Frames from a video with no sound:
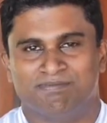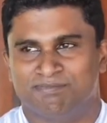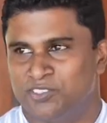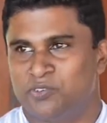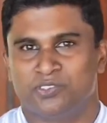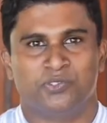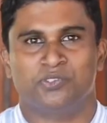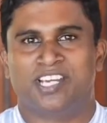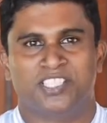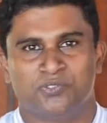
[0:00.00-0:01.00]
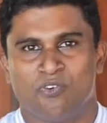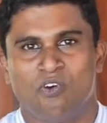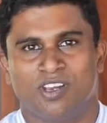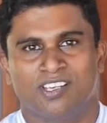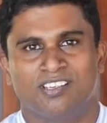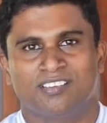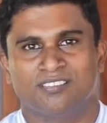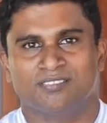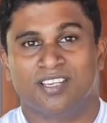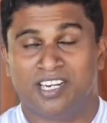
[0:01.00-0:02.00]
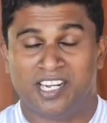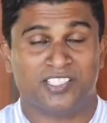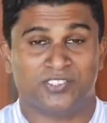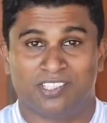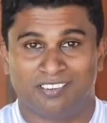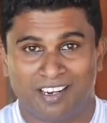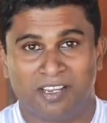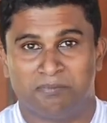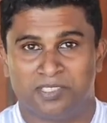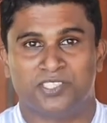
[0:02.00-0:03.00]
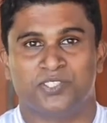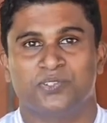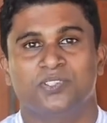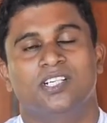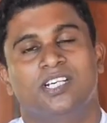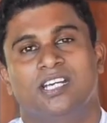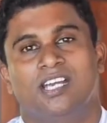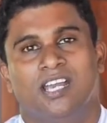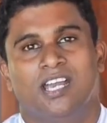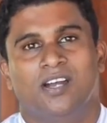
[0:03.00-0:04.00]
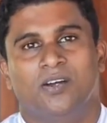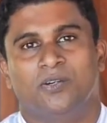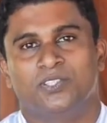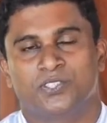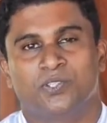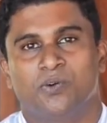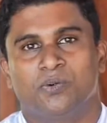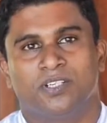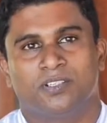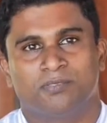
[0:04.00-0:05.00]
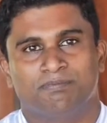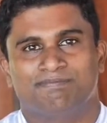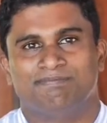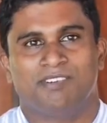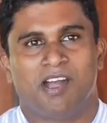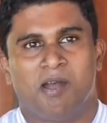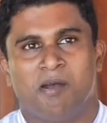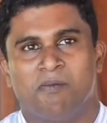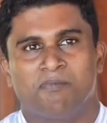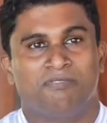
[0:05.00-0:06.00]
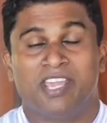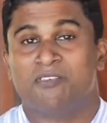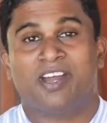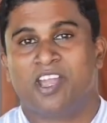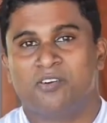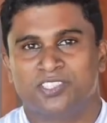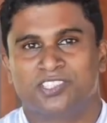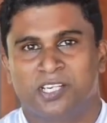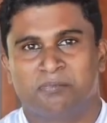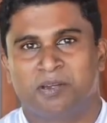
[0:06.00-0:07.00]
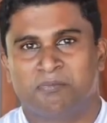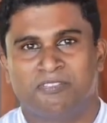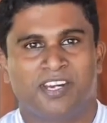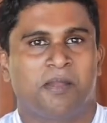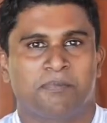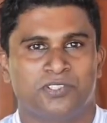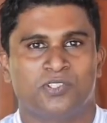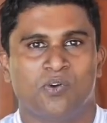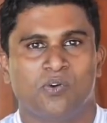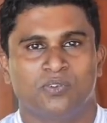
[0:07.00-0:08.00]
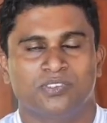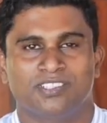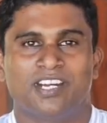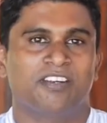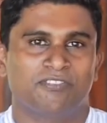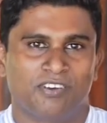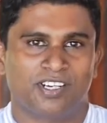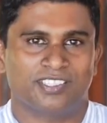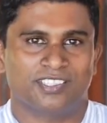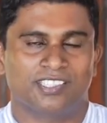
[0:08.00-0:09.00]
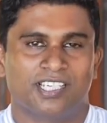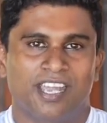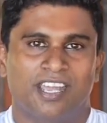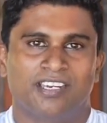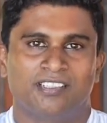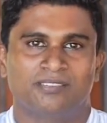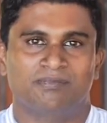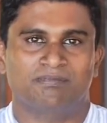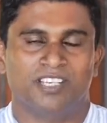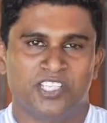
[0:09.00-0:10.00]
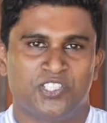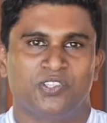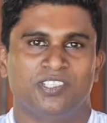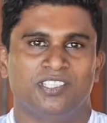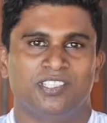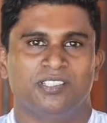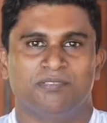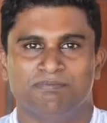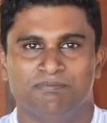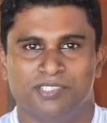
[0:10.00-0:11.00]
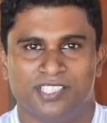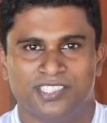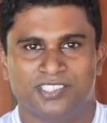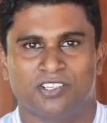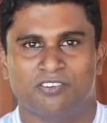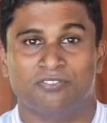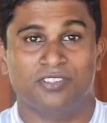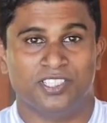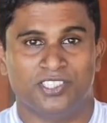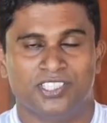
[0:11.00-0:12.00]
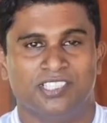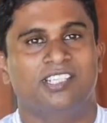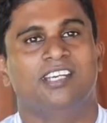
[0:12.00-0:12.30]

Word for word: know, do nice walking and as well climbing too. Also, uh, um, wherever I have a time, I'm very happy to go the rainforest and enjoy the breeze of Virgin